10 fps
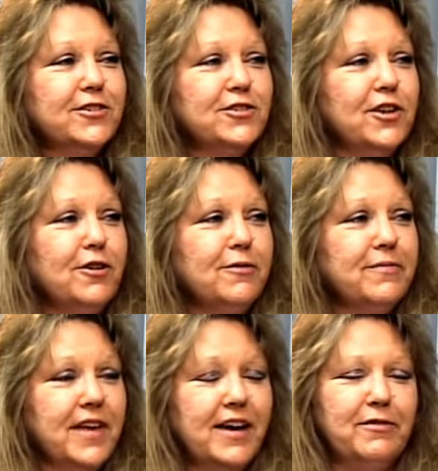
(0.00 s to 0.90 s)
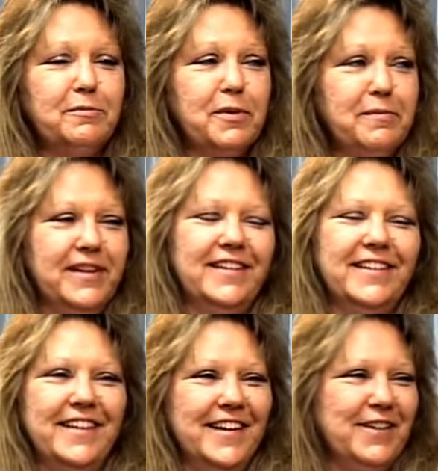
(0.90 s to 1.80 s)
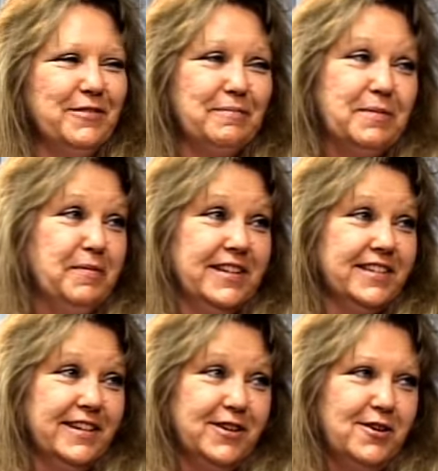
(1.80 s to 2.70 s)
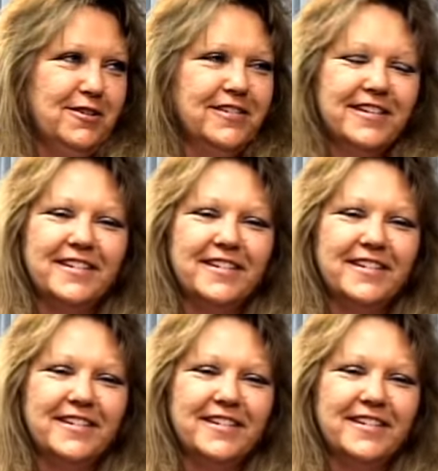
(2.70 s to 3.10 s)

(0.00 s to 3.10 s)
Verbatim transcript: So they haven't been they haven't been missing at all,